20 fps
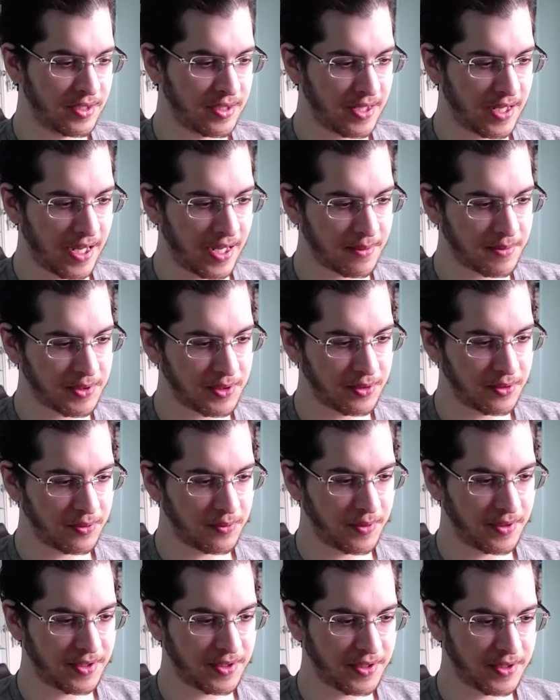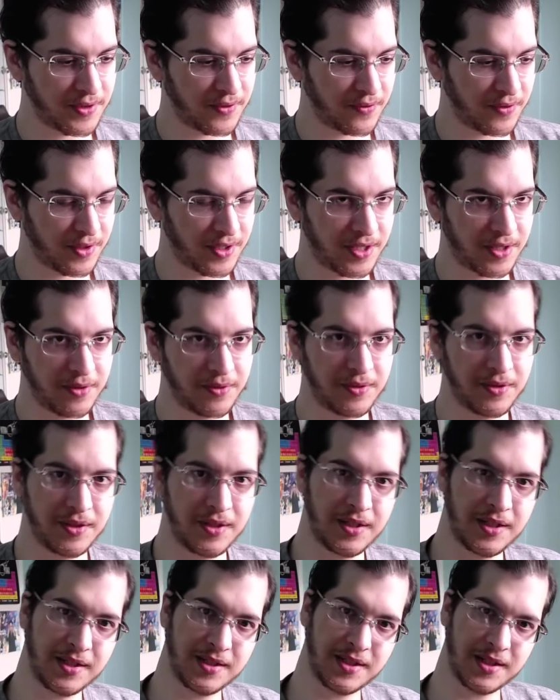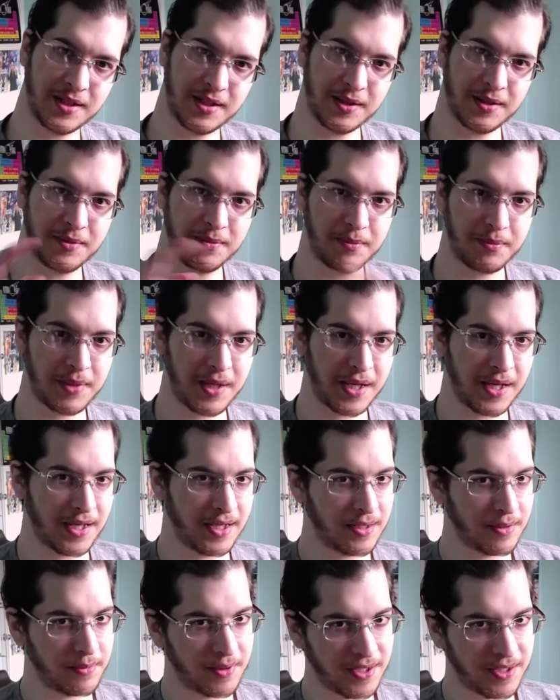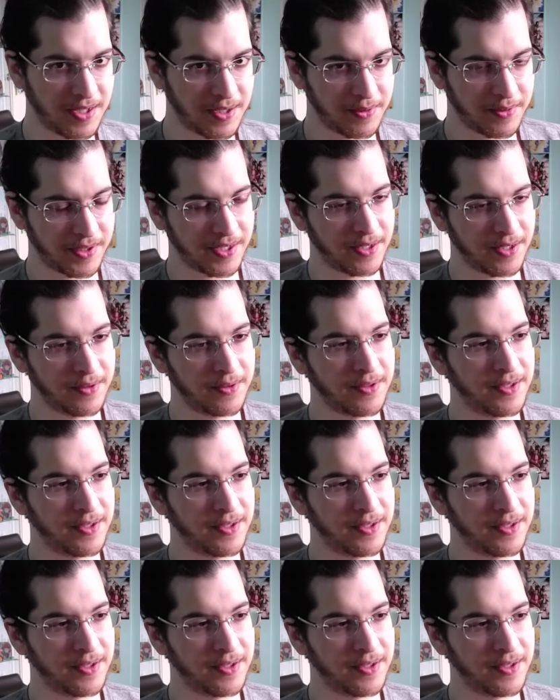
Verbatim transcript: absolute wonders for you. It's gonna ping in a moment. There we go.